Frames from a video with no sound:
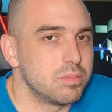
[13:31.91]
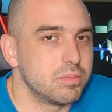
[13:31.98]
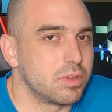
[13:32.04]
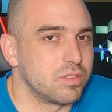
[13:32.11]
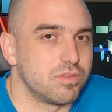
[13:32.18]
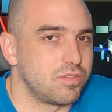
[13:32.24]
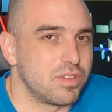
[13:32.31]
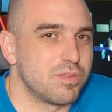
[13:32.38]

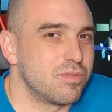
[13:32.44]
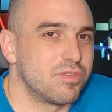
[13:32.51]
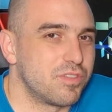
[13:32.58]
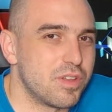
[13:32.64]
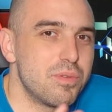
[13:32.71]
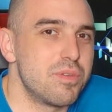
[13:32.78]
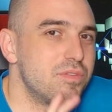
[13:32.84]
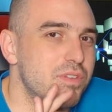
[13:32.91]
but
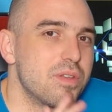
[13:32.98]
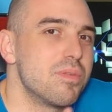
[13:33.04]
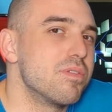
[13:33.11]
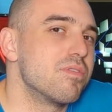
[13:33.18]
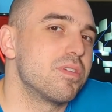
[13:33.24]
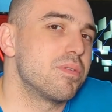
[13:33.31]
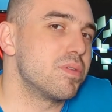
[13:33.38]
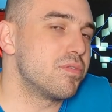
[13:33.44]
very, very,
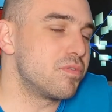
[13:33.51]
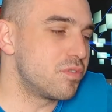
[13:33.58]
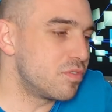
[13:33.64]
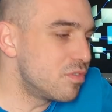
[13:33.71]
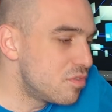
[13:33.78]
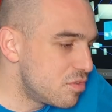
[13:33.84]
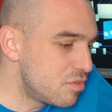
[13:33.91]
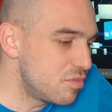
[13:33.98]
very
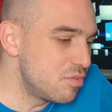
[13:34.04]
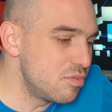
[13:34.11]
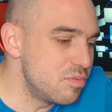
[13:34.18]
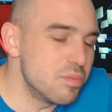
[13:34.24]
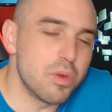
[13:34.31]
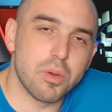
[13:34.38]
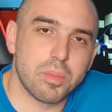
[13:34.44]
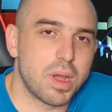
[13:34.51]
few
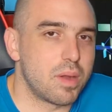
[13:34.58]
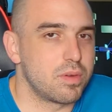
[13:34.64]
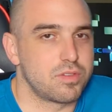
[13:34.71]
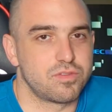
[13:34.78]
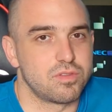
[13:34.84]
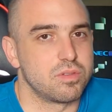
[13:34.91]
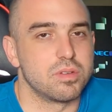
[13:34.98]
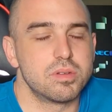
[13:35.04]
more
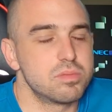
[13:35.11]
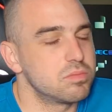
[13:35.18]
powerful.